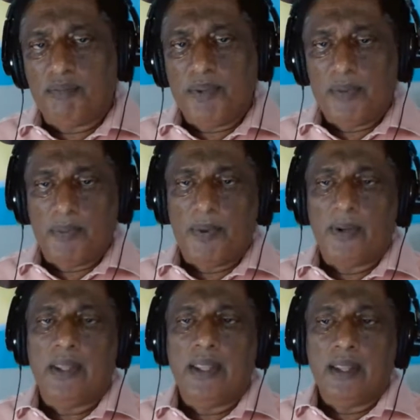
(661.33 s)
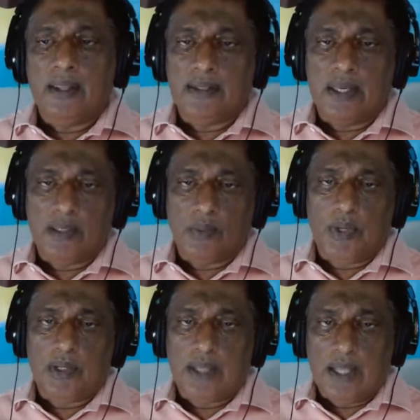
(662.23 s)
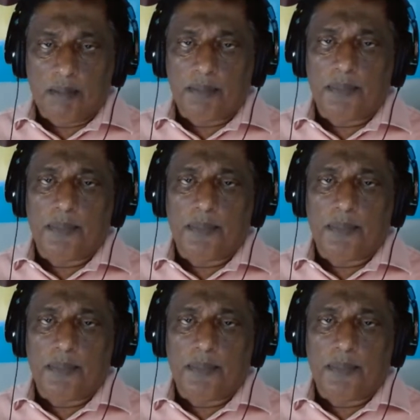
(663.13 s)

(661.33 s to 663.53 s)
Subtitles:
of people that will help